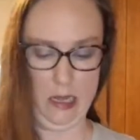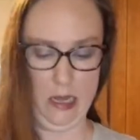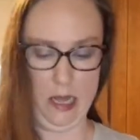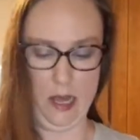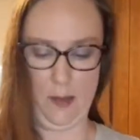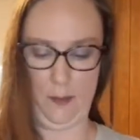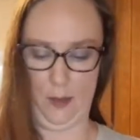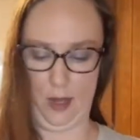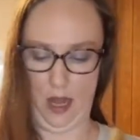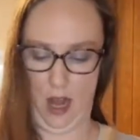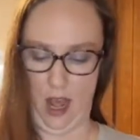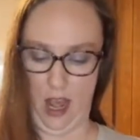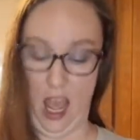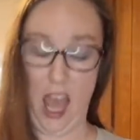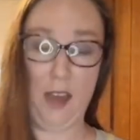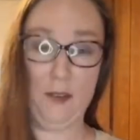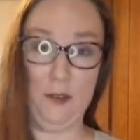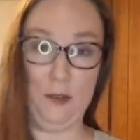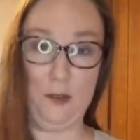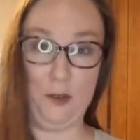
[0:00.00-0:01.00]
but I have
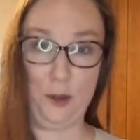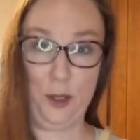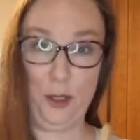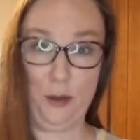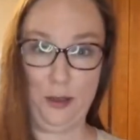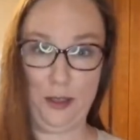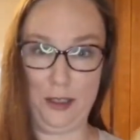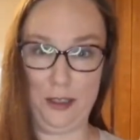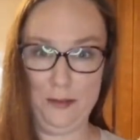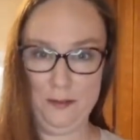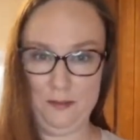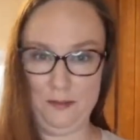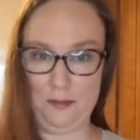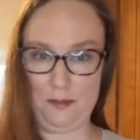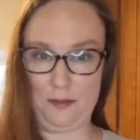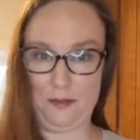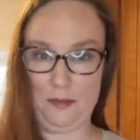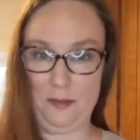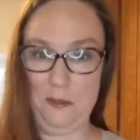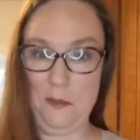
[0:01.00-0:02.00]
a 4-year-old,
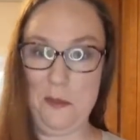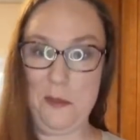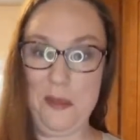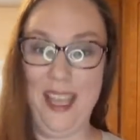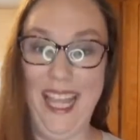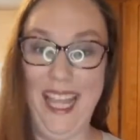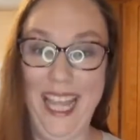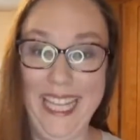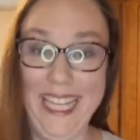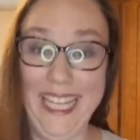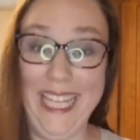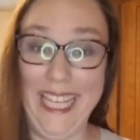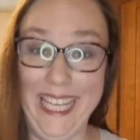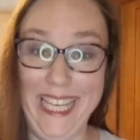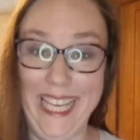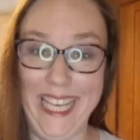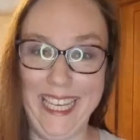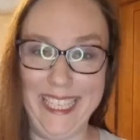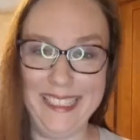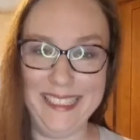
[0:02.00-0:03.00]
and he
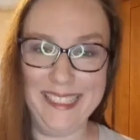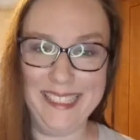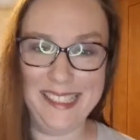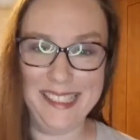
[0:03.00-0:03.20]
is.